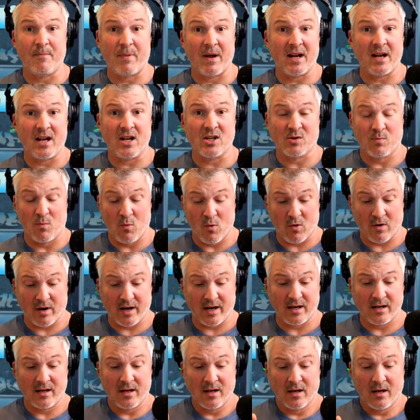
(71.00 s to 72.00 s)
in each
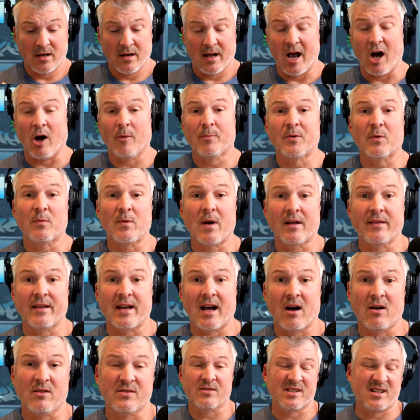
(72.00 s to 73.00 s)
morning, helped around the
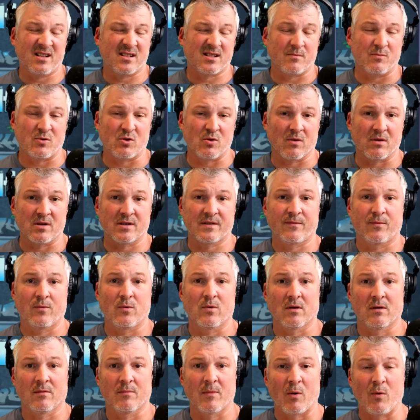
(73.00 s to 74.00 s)
house, did some chores
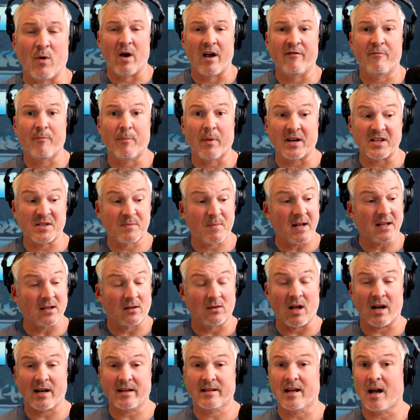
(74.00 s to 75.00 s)
for my wife, but spent a
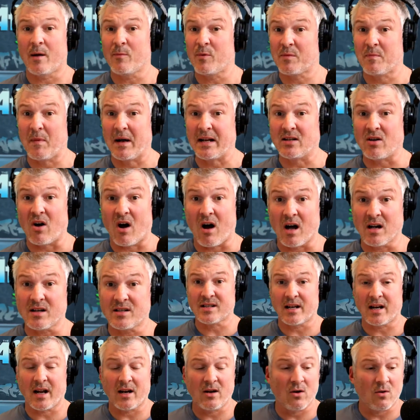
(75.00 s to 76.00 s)
lot of time with my dogs.
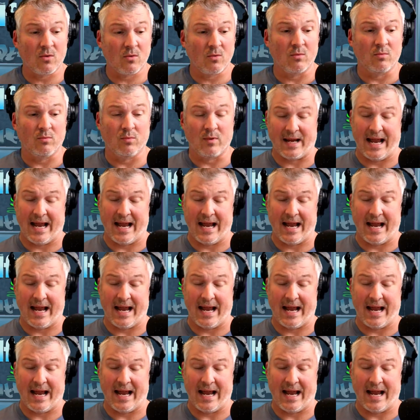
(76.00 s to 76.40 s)
And I know we